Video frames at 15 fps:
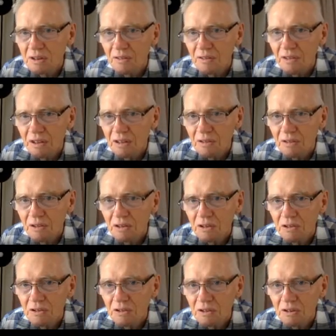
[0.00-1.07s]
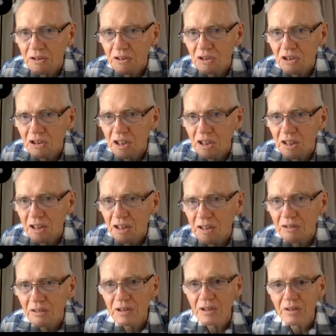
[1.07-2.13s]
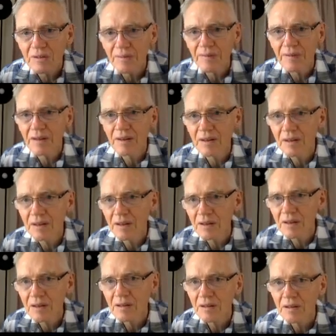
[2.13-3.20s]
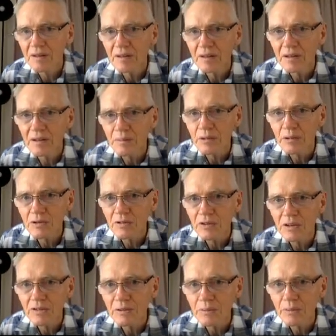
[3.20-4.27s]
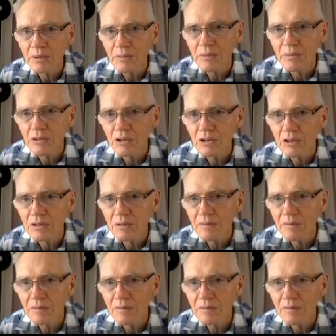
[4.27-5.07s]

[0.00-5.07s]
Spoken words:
if I can reduce this chat area. I'll move it over a bit more.